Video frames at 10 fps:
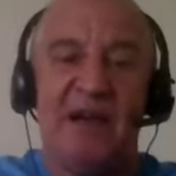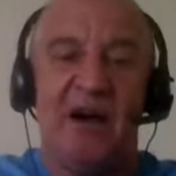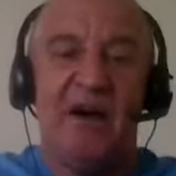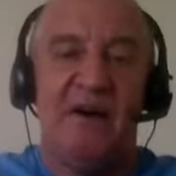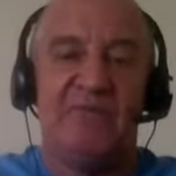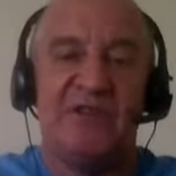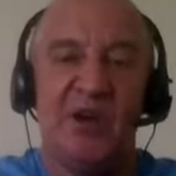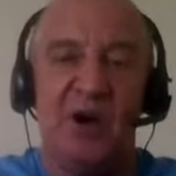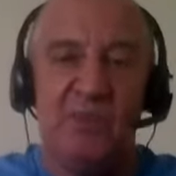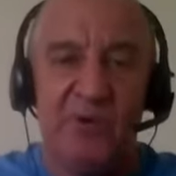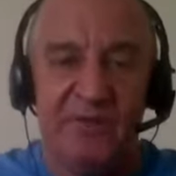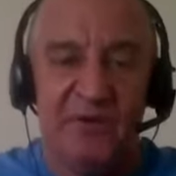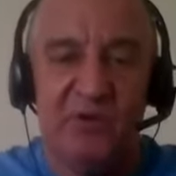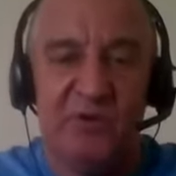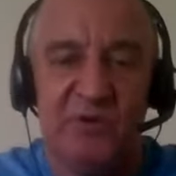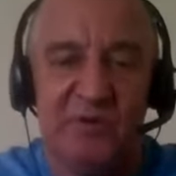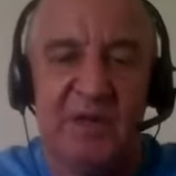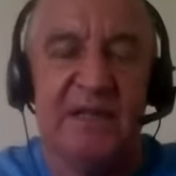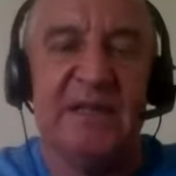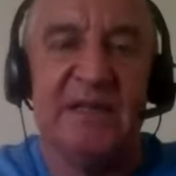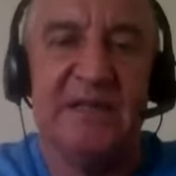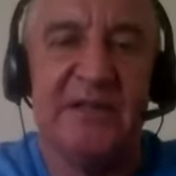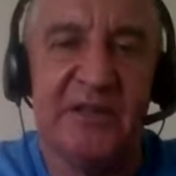for example, if you're